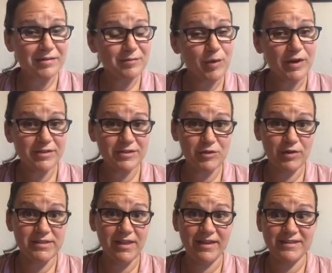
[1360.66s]
one of the
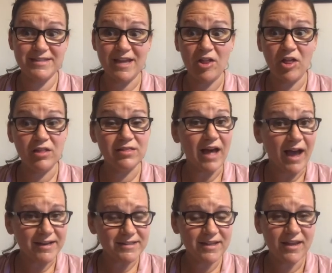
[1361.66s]
stories I like to tell a
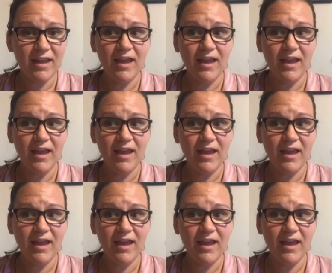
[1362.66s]
lot